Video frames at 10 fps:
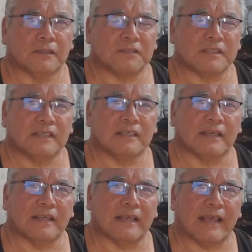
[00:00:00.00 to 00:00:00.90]
you see,
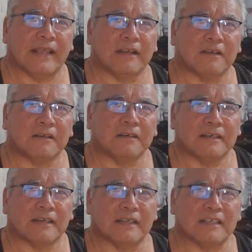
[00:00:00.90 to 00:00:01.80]
air
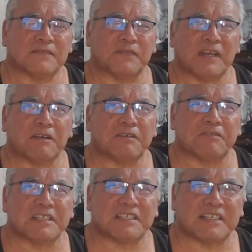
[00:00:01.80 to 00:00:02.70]
is very
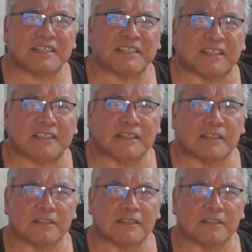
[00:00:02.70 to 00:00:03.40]
resistant